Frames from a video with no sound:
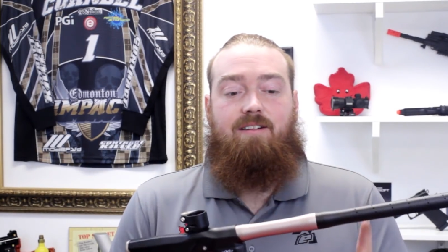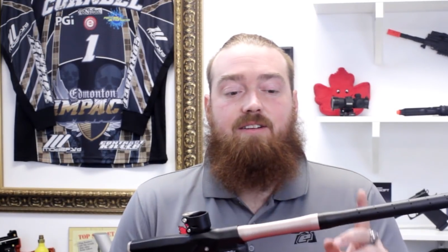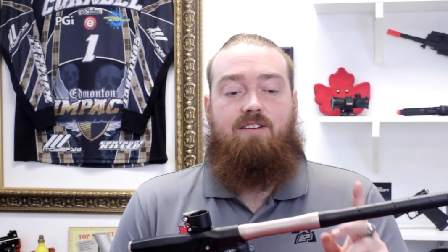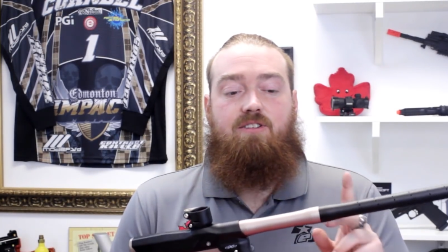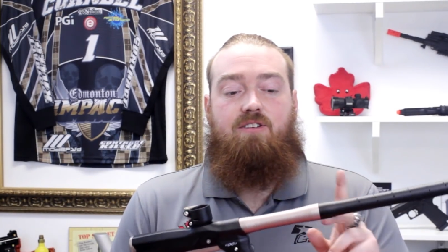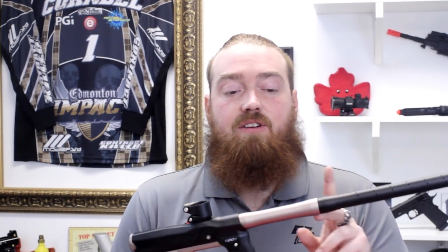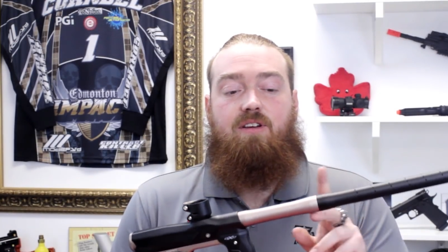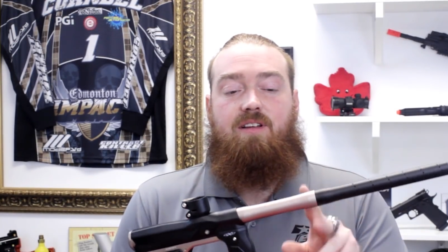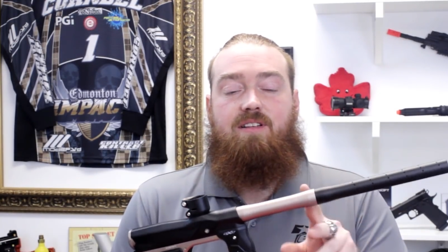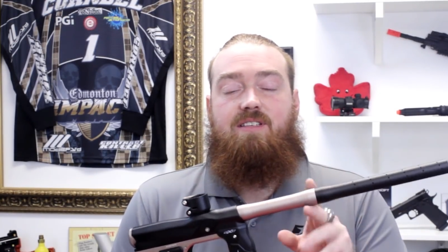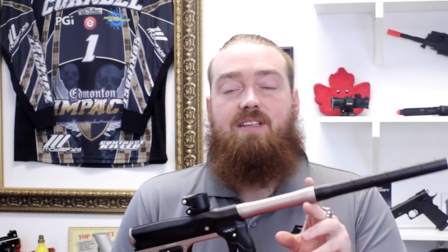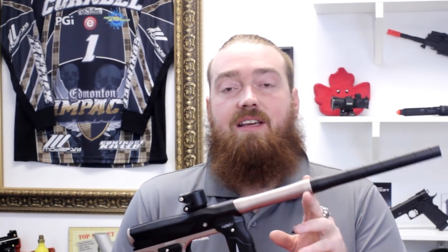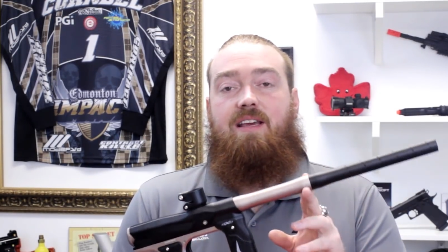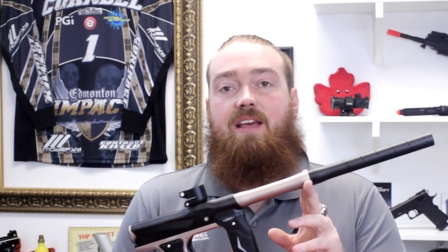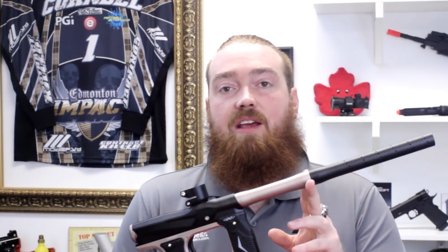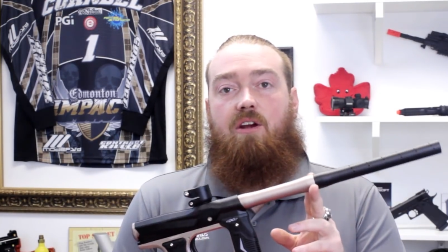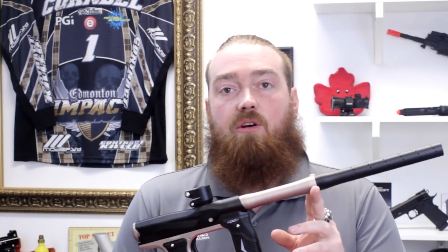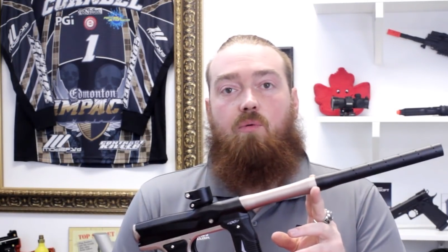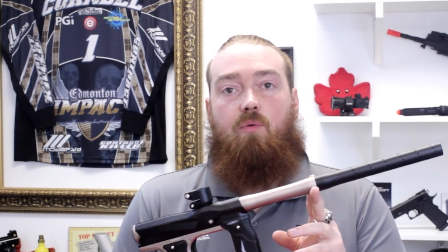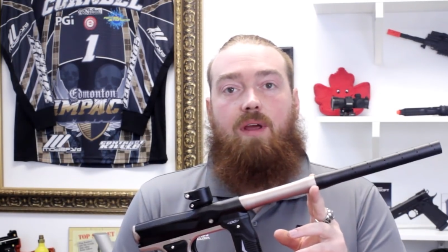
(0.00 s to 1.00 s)
So you can see
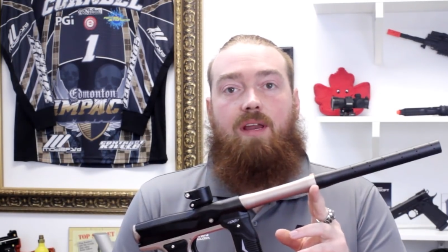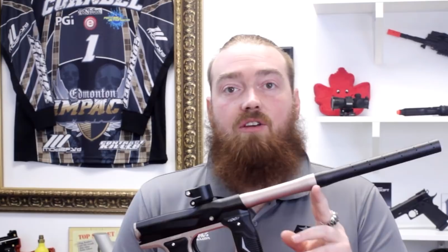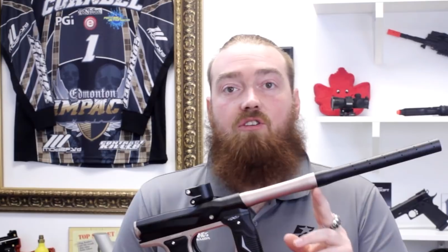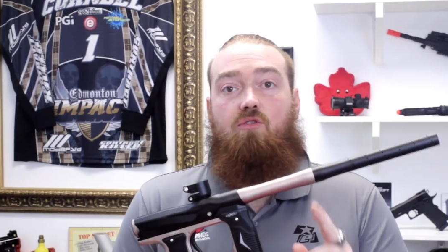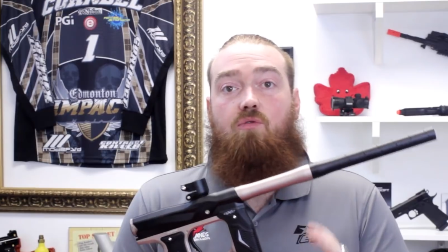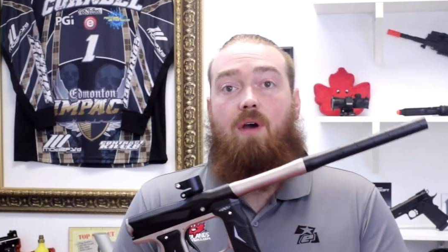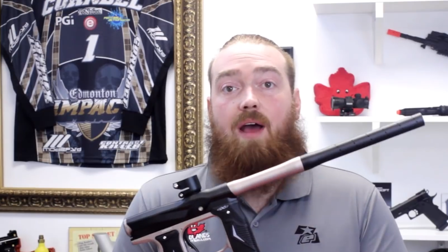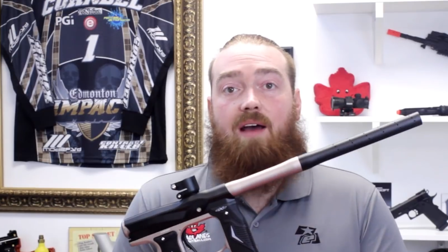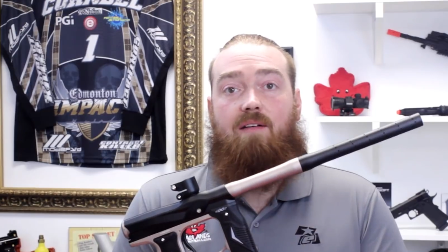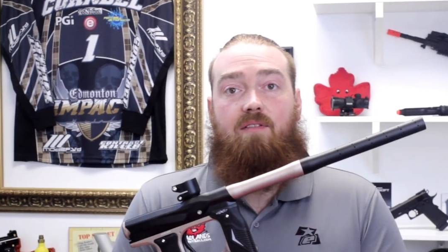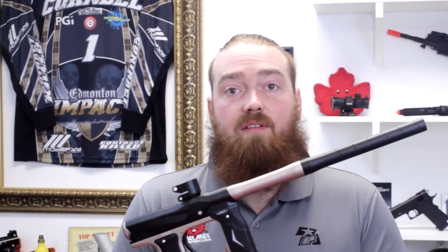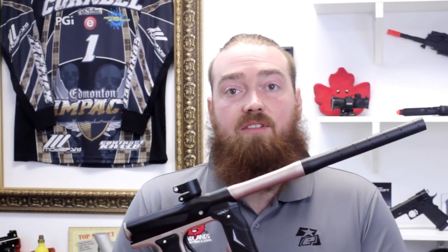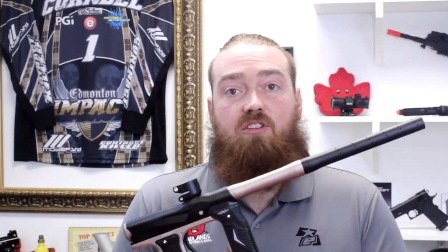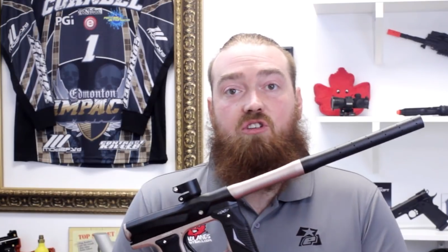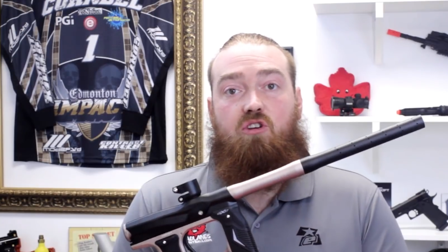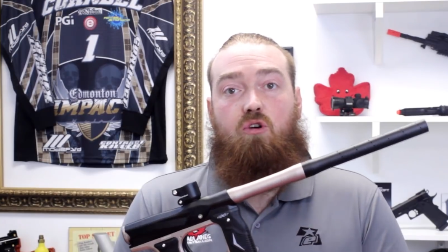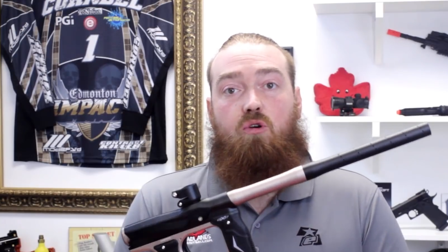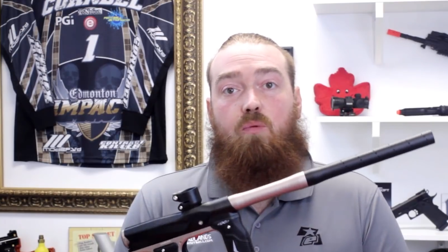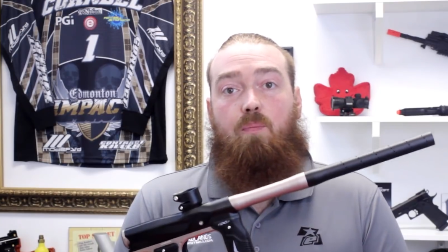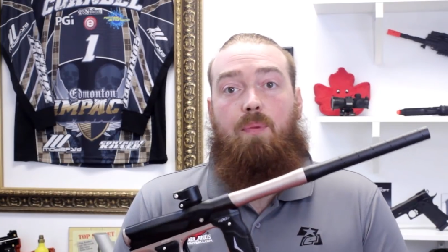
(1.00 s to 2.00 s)
here, we do have a
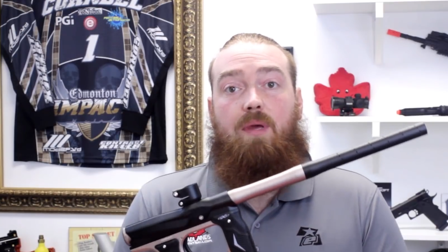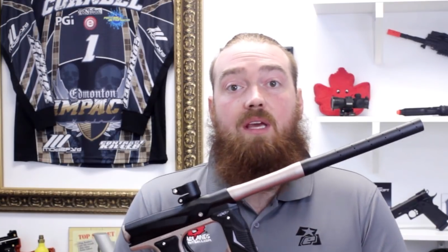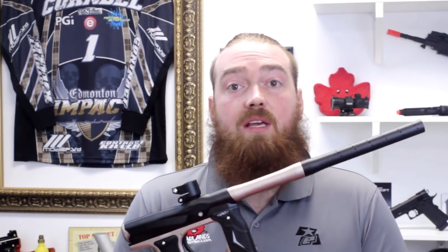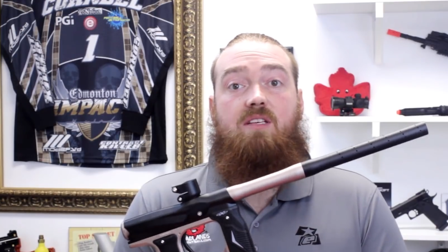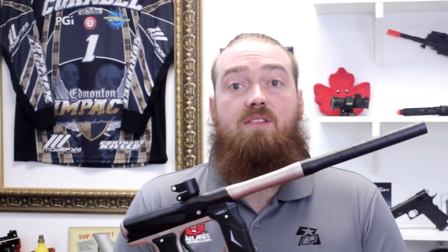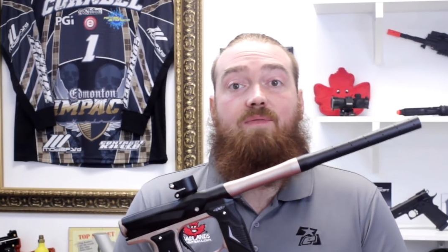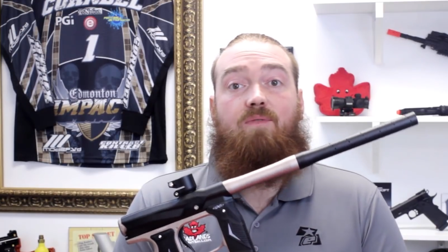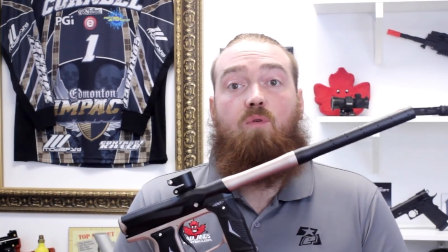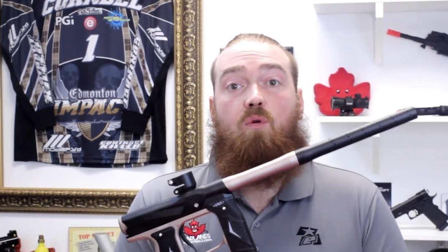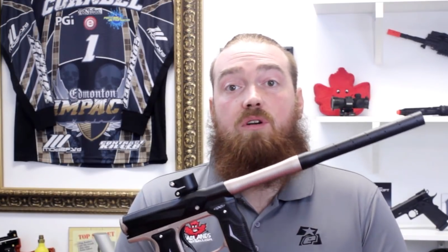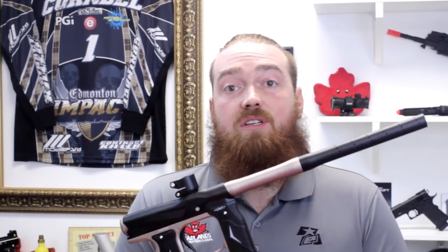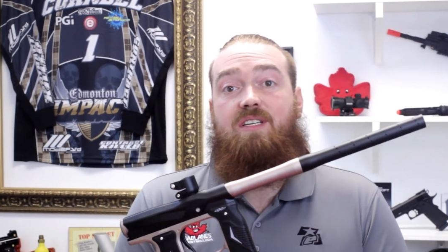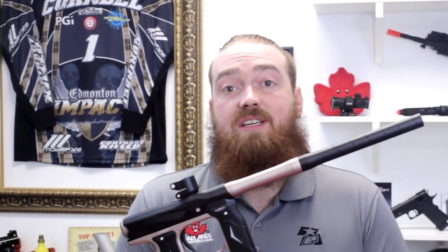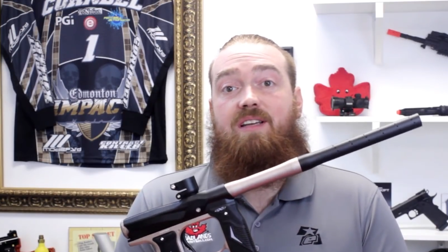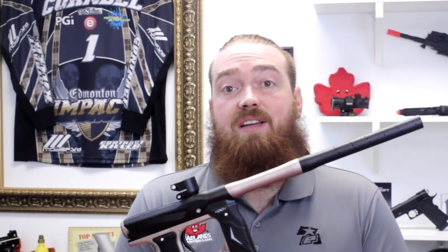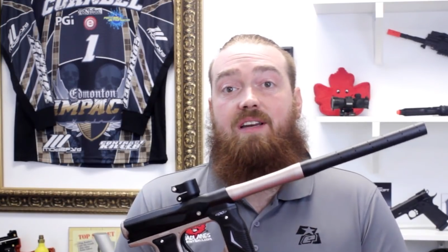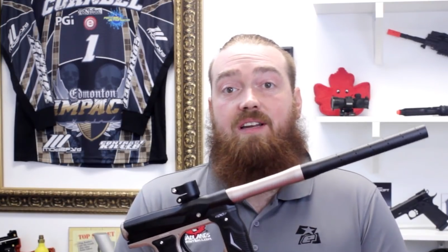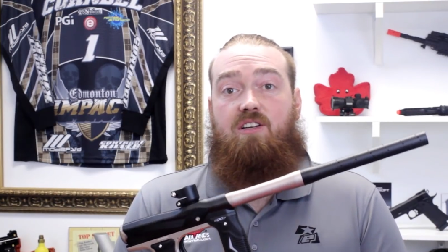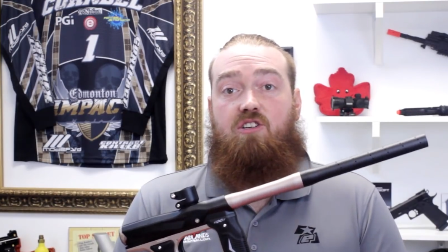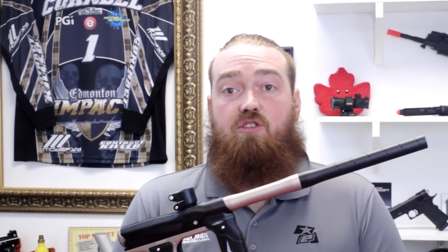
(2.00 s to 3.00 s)
two-piece
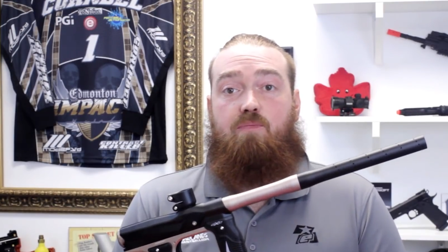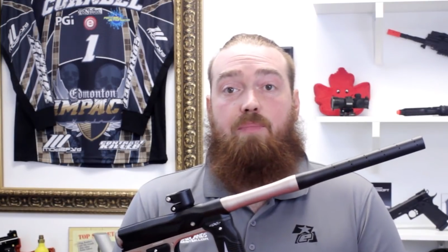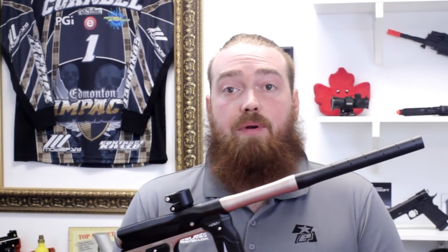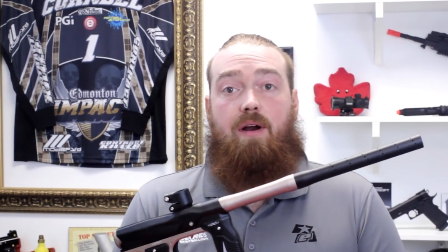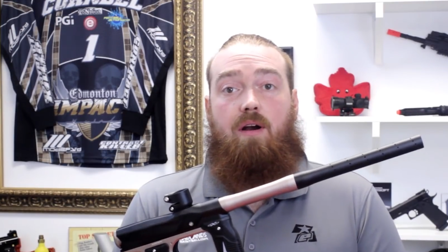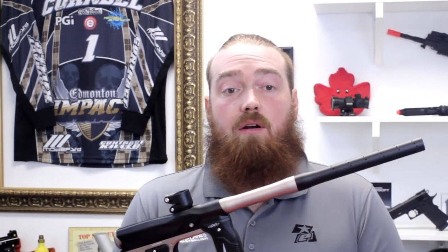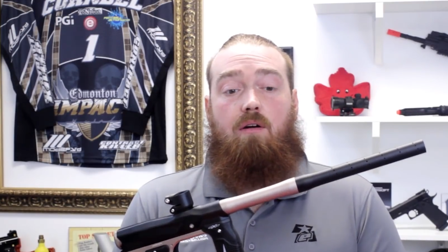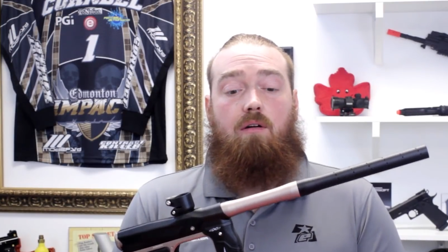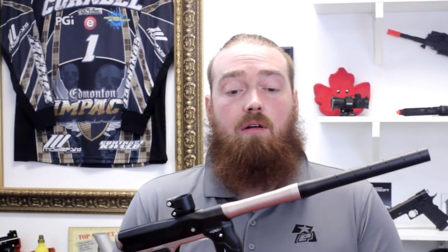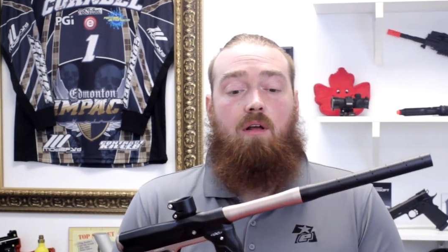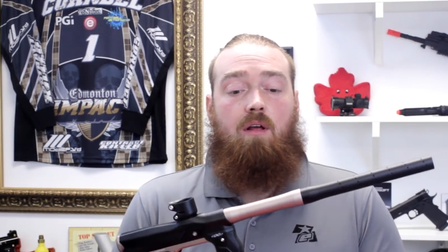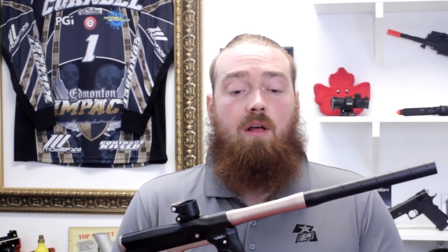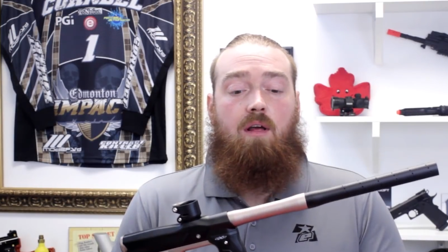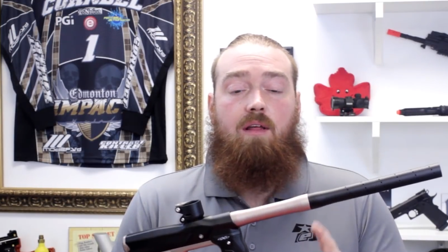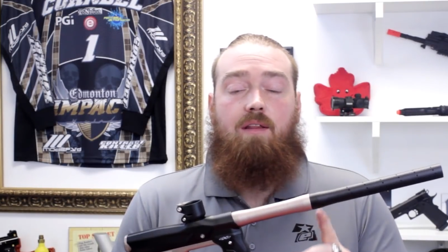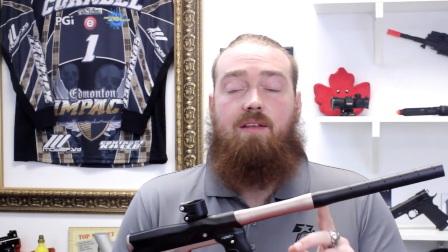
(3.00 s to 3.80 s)
14-inch barrel.